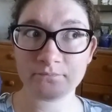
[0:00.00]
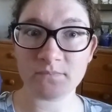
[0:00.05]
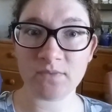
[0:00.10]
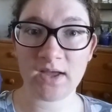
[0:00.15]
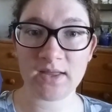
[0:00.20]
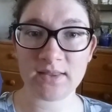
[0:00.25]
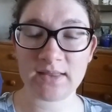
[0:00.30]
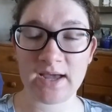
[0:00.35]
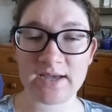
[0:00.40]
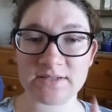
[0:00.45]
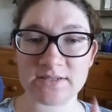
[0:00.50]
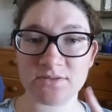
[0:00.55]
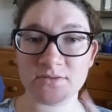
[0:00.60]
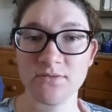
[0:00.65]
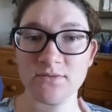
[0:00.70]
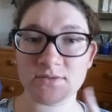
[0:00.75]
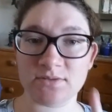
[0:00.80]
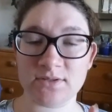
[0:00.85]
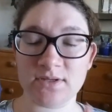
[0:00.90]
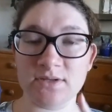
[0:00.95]
Not last
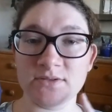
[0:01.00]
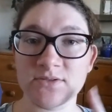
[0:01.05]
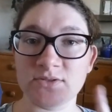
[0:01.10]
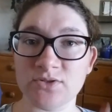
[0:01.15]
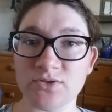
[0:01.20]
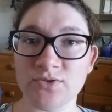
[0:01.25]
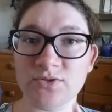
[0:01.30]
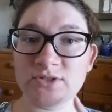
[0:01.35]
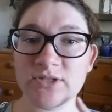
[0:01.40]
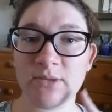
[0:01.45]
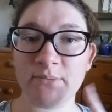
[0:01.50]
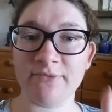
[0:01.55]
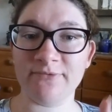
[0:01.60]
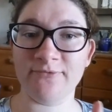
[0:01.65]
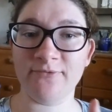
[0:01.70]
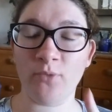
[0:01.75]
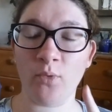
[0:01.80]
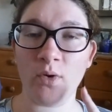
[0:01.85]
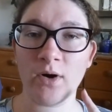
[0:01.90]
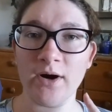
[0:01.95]
Tuesday, it was the Tuesday
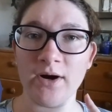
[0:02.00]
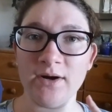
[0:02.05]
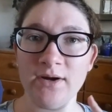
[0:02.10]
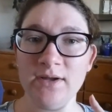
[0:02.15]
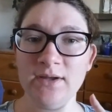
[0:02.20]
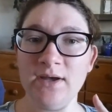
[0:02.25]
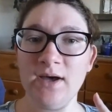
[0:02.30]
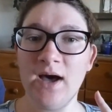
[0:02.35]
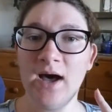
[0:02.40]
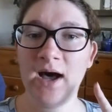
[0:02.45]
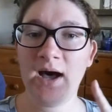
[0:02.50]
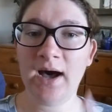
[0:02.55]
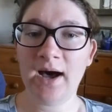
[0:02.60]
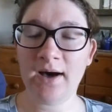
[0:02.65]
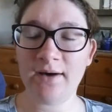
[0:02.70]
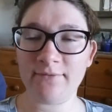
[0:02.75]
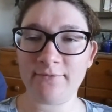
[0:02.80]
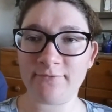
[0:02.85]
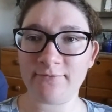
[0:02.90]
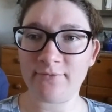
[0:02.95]
before,
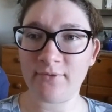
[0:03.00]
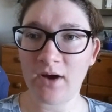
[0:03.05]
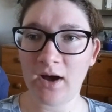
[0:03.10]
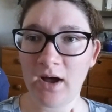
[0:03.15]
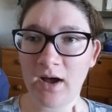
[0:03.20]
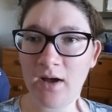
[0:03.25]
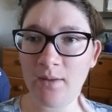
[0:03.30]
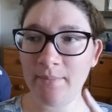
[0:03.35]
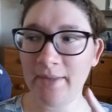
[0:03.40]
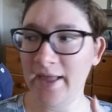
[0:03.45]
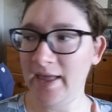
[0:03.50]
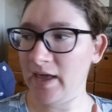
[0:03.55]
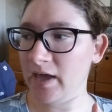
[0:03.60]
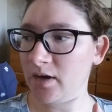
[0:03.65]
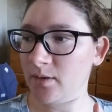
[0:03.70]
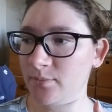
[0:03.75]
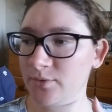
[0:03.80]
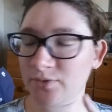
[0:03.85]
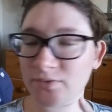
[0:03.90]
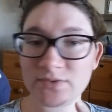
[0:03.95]
from
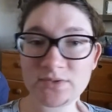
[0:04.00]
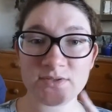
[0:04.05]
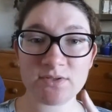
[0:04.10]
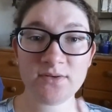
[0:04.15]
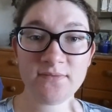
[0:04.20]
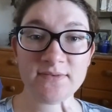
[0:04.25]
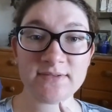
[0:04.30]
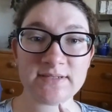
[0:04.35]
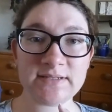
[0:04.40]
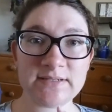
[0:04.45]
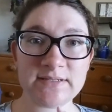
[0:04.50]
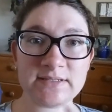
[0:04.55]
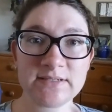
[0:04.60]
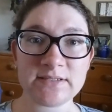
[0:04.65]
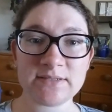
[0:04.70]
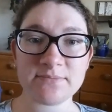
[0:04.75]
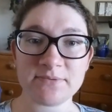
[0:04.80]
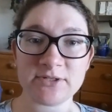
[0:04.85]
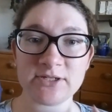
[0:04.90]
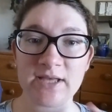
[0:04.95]
Animal
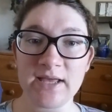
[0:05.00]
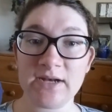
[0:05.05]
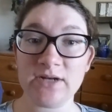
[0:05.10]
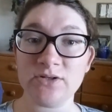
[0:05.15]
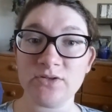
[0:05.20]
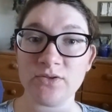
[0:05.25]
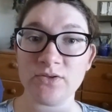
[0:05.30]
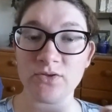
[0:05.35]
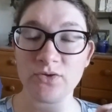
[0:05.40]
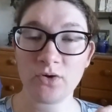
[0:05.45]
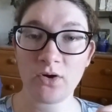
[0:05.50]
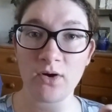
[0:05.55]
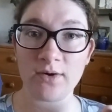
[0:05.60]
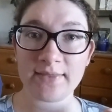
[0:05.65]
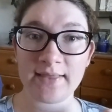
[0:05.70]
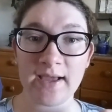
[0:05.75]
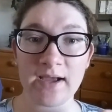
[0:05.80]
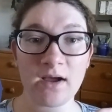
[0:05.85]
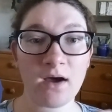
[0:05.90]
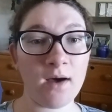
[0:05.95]
Services pertaining to the dog
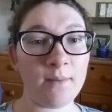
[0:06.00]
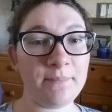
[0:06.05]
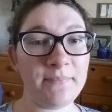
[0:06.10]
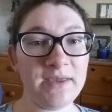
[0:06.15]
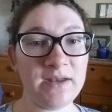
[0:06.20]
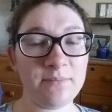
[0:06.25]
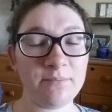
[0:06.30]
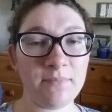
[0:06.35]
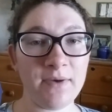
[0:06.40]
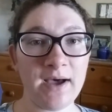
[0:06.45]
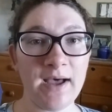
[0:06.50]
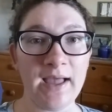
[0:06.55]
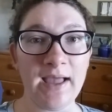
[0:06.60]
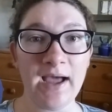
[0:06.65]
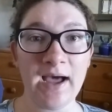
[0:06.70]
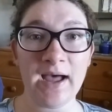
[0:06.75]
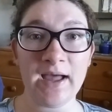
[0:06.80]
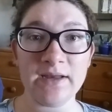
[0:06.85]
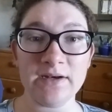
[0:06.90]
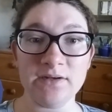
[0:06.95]
that I got bitten by.
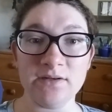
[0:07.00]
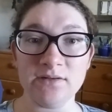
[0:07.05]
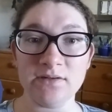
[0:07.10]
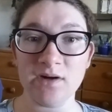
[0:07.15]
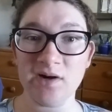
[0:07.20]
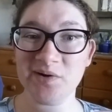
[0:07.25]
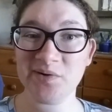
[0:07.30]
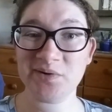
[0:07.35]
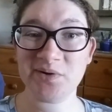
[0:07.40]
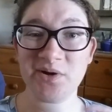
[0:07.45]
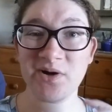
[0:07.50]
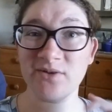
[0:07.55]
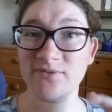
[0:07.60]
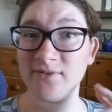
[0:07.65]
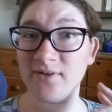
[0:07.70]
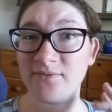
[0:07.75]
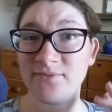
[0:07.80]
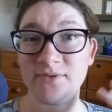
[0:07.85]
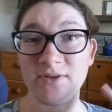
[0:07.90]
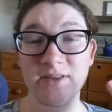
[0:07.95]
I don't know
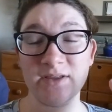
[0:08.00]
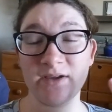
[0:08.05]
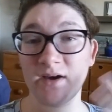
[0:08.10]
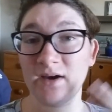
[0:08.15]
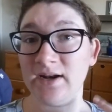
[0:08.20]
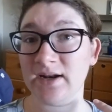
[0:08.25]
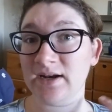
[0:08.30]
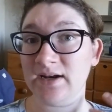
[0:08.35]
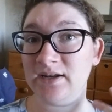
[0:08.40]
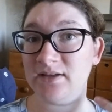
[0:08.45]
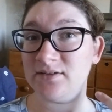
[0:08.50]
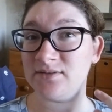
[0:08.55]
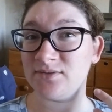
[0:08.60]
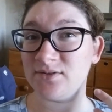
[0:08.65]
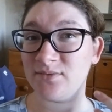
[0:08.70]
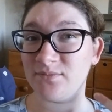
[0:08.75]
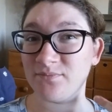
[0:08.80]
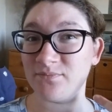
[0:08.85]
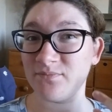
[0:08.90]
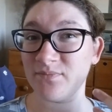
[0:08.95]
if I've really got any
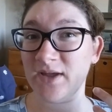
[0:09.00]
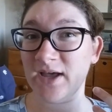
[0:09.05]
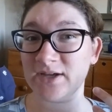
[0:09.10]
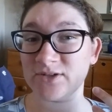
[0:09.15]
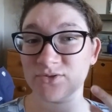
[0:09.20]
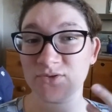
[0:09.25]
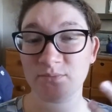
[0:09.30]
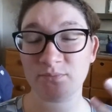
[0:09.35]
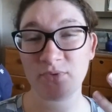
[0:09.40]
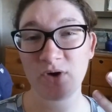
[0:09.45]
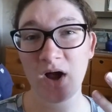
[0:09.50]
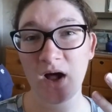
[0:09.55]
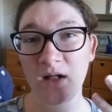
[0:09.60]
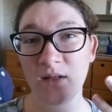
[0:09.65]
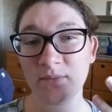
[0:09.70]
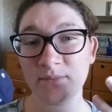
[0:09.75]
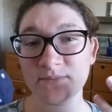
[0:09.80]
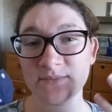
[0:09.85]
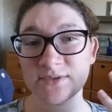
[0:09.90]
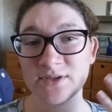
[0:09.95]
sort of extra
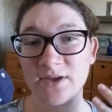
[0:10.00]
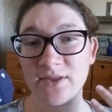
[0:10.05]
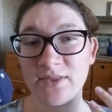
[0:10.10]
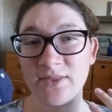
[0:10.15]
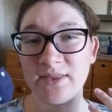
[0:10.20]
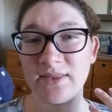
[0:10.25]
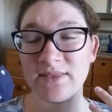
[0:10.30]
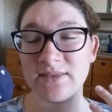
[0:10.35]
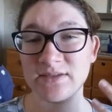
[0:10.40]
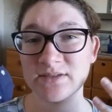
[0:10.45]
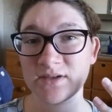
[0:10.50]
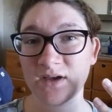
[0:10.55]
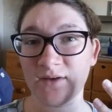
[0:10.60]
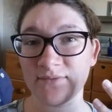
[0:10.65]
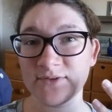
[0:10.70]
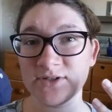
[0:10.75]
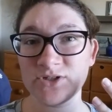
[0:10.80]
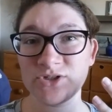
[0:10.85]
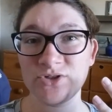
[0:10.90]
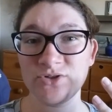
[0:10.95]
problems other than the
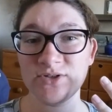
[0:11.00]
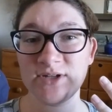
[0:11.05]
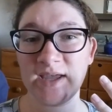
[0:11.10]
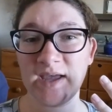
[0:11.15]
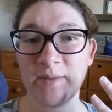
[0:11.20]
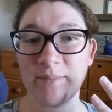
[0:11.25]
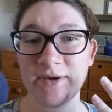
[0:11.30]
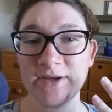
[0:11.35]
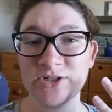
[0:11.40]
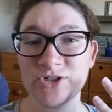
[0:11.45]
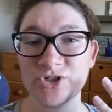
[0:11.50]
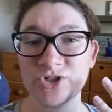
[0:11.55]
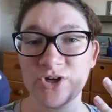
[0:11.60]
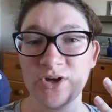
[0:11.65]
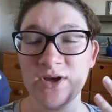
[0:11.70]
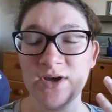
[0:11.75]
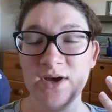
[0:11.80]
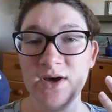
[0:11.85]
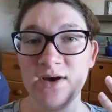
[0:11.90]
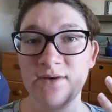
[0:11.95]
soft tissue damage
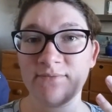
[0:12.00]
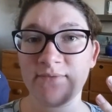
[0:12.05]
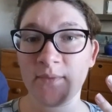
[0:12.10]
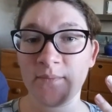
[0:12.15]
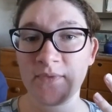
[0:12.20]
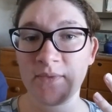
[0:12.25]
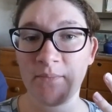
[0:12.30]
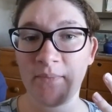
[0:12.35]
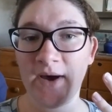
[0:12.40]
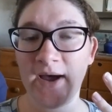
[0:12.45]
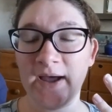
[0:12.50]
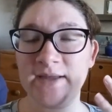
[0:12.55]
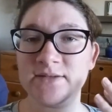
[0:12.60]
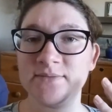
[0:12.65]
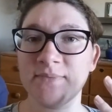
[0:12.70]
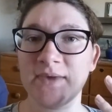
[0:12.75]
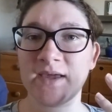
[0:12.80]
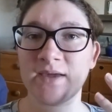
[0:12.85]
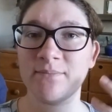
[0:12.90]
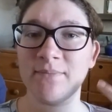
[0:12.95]
from the
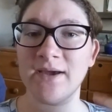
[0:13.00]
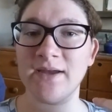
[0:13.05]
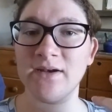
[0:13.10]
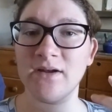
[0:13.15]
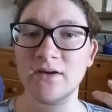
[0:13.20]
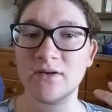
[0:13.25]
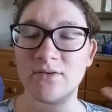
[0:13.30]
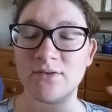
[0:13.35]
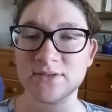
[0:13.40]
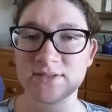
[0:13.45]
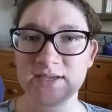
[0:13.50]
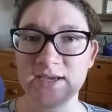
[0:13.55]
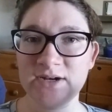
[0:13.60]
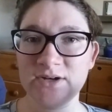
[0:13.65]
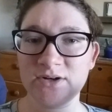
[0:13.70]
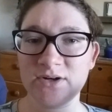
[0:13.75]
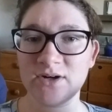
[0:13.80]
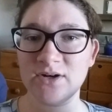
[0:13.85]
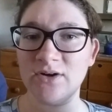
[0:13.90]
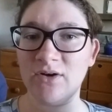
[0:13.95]
bite, making my knuckle
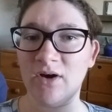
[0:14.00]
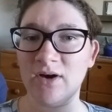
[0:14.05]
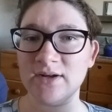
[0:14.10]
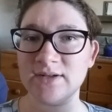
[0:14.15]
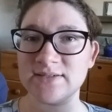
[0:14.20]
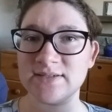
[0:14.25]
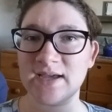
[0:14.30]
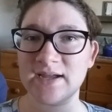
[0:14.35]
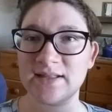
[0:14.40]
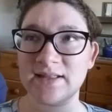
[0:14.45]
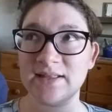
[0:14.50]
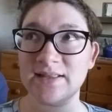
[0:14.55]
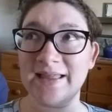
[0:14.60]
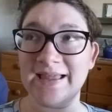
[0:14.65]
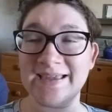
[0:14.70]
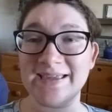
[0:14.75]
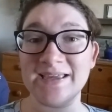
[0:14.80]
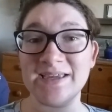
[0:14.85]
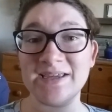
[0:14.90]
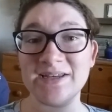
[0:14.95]
tender and not exactly
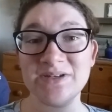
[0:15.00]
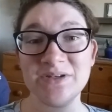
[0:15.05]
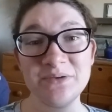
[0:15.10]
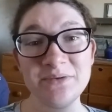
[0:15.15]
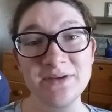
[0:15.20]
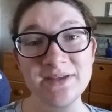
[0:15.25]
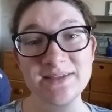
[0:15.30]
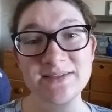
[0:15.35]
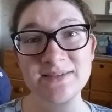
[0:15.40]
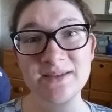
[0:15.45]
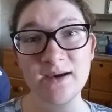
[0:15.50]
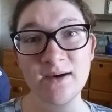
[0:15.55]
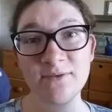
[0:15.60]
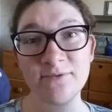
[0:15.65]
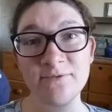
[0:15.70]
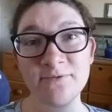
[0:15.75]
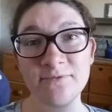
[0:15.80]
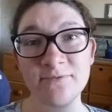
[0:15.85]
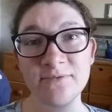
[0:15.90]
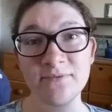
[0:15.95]
liking doing
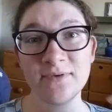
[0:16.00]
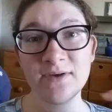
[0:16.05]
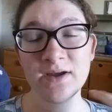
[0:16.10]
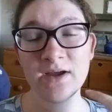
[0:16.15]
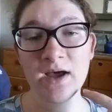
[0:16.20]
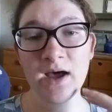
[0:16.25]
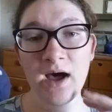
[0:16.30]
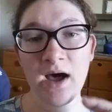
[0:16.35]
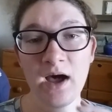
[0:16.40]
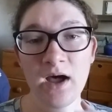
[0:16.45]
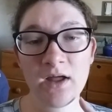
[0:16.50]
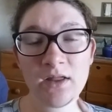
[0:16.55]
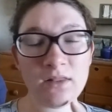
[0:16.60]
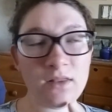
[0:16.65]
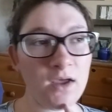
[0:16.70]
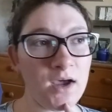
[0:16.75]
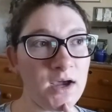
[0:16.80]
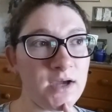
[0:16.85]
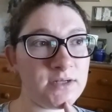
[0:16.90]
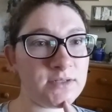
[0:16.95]
stuff a
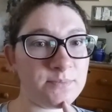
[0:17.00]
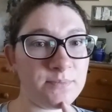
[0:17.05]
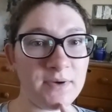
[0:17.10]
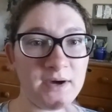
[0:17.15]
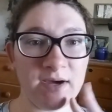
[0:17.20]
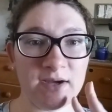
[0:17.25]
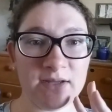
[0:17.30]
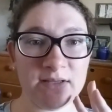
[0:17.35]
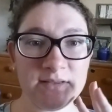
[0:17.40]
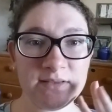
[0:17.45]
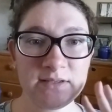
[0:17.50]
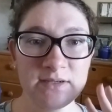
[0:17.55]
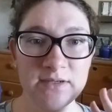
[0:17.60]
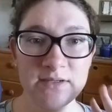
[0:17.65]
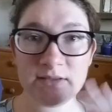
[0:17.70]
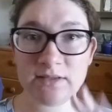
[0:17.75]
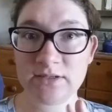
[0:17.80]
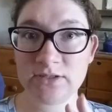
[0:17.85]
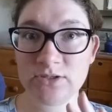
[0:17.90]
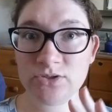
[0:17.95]
lot, but
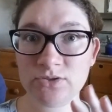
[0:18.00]
the